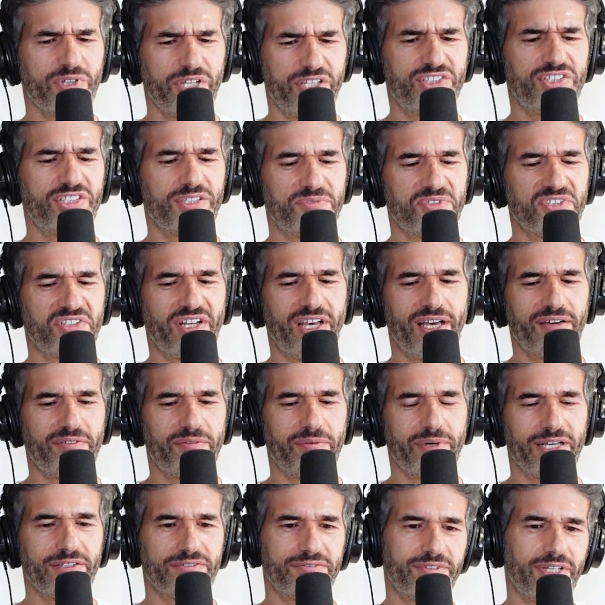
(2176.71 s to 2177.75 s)
relationships should have
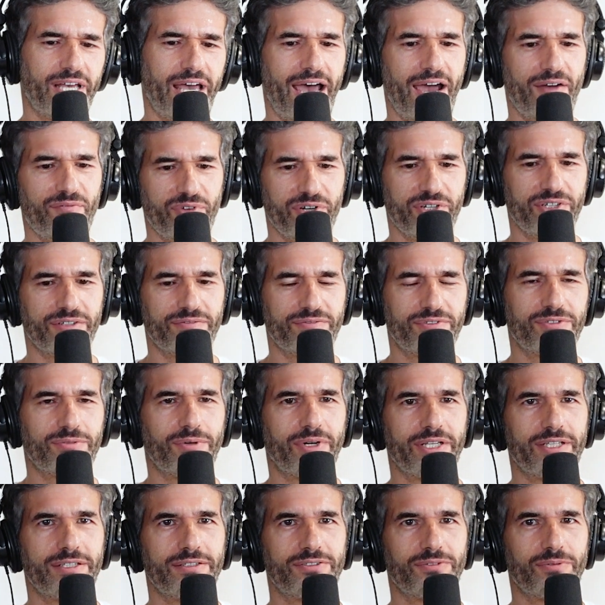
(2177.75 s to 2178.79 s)
about average of
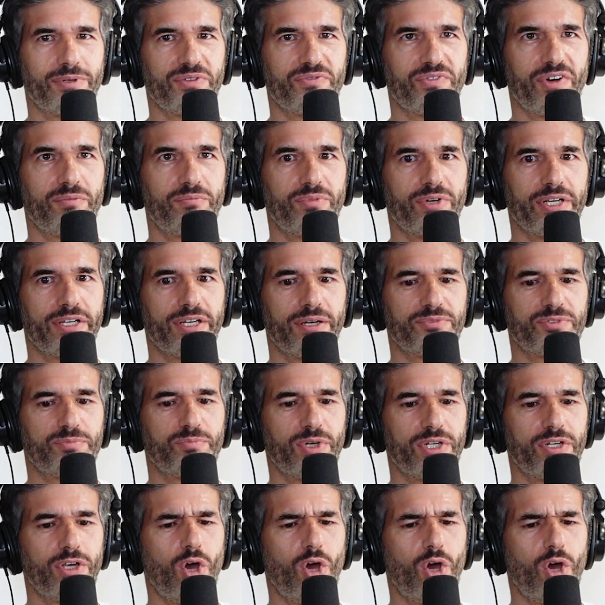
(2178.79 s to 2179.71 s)
twenty, twenty-five yeah. breakups.